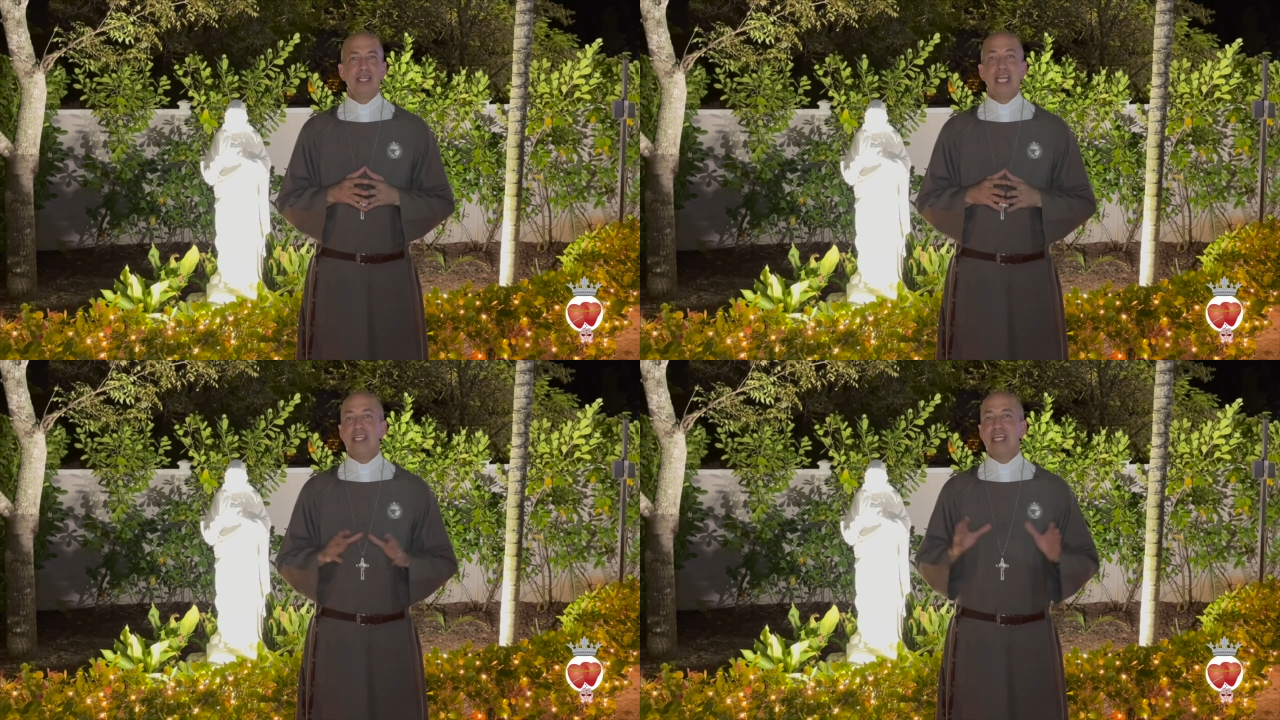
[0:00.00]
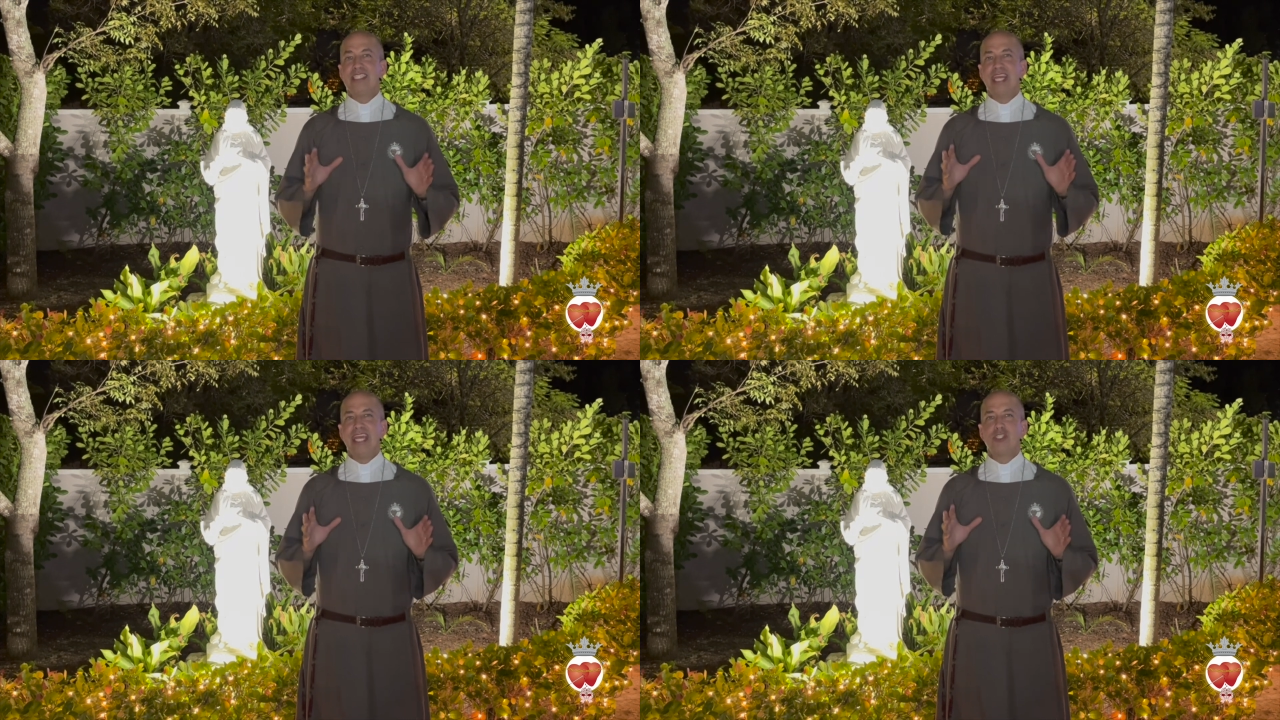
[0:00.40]
He then
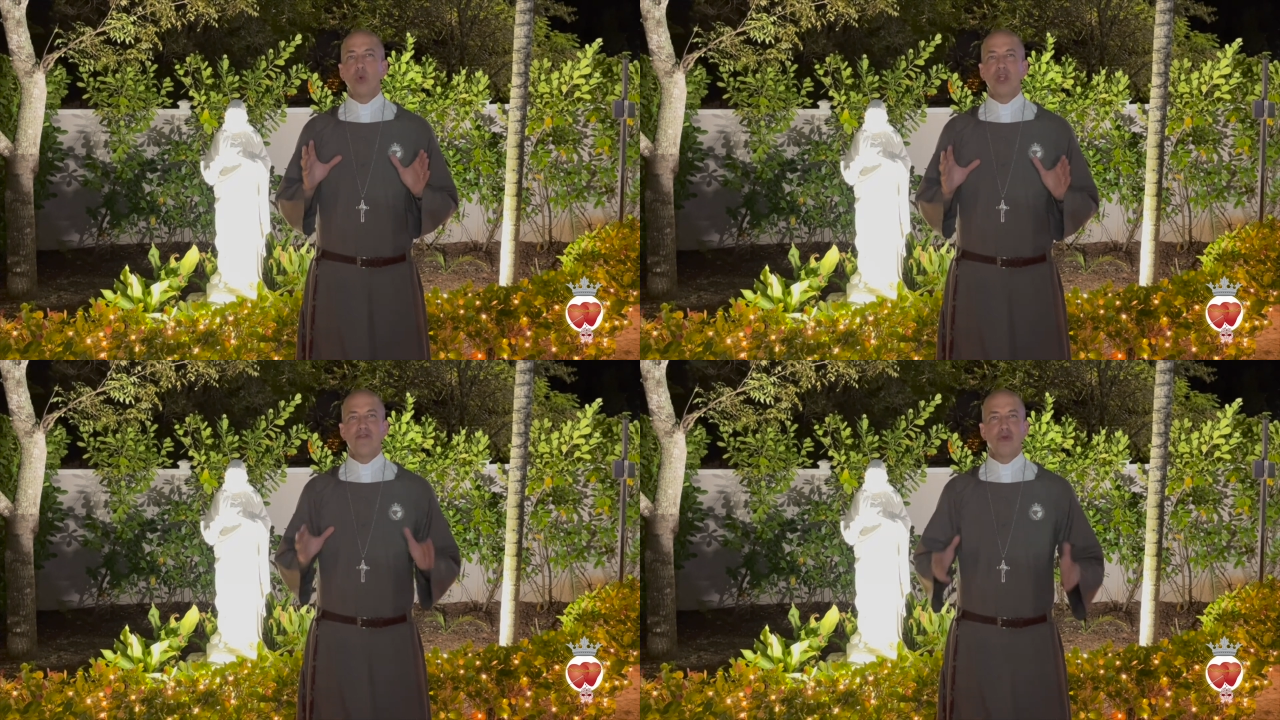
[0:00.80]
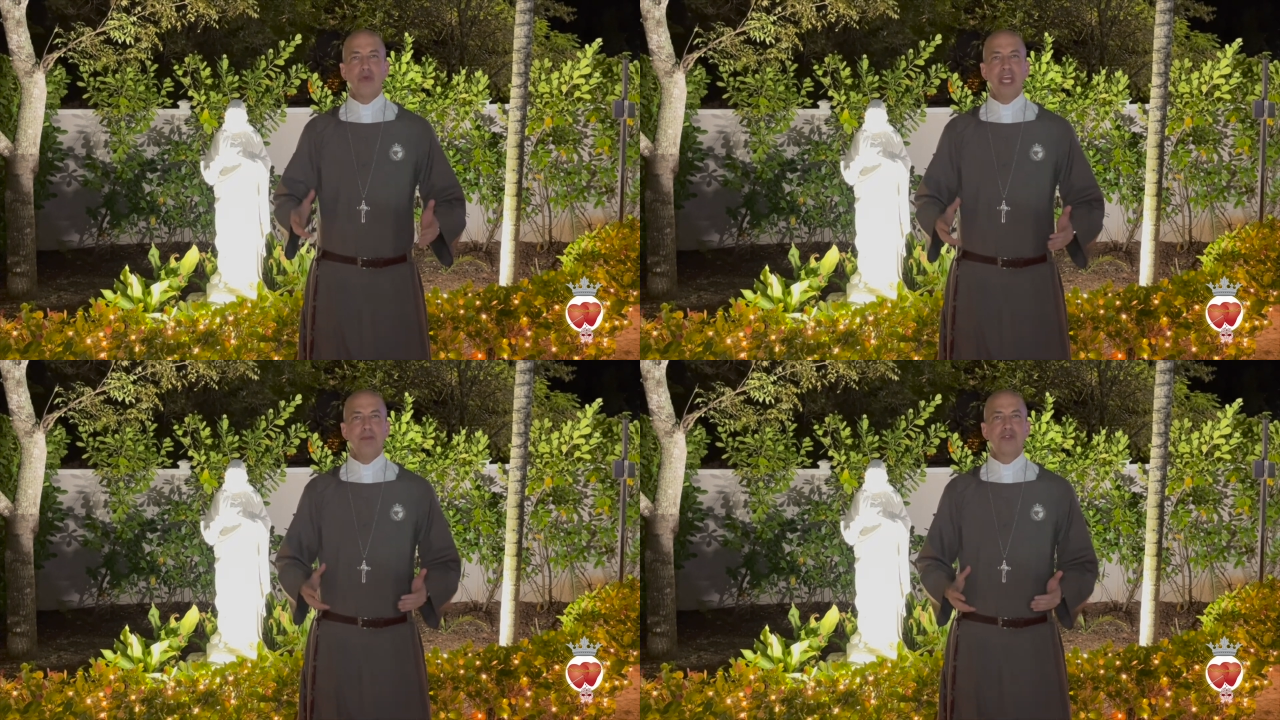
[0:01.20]
takes one of the
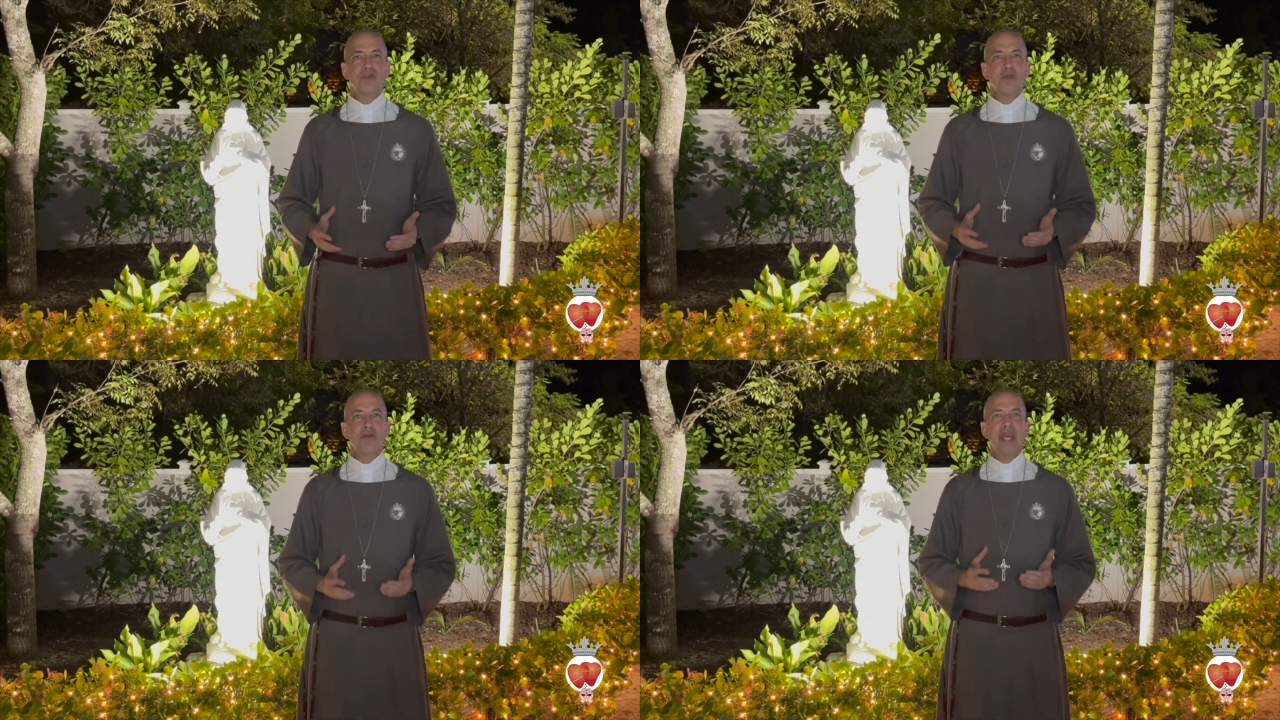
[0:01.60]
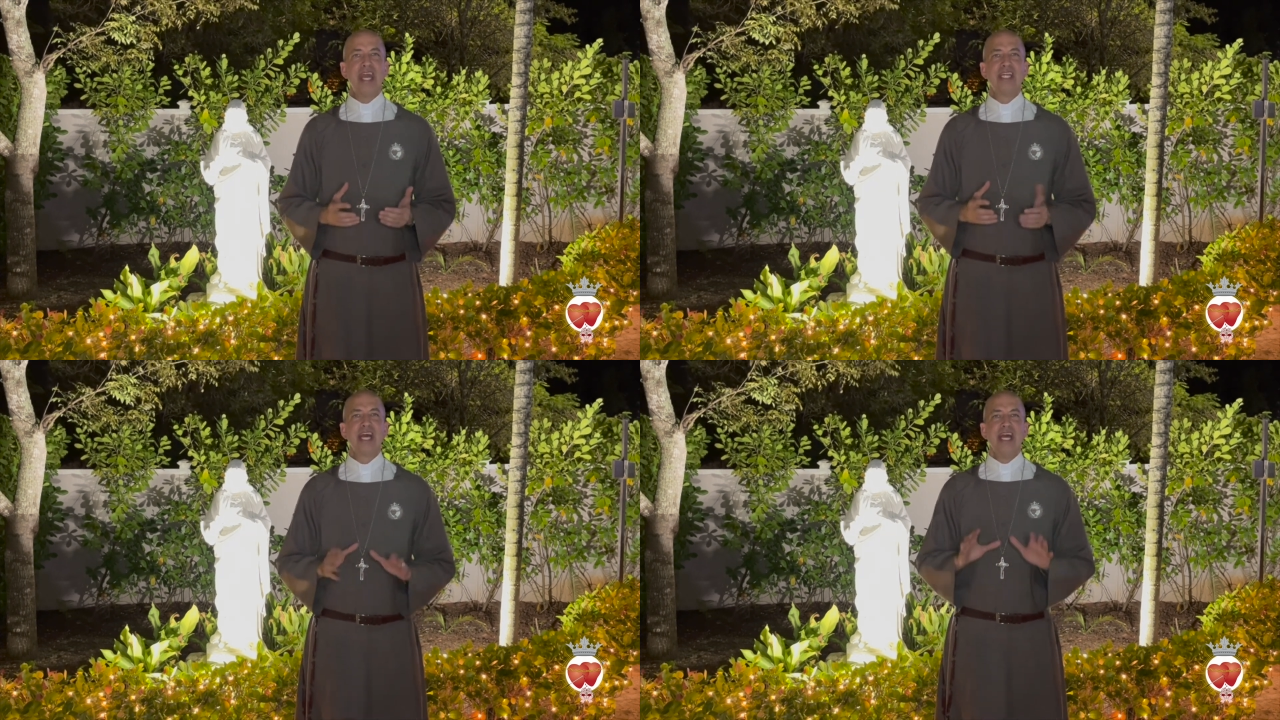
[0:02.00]
ribs from the man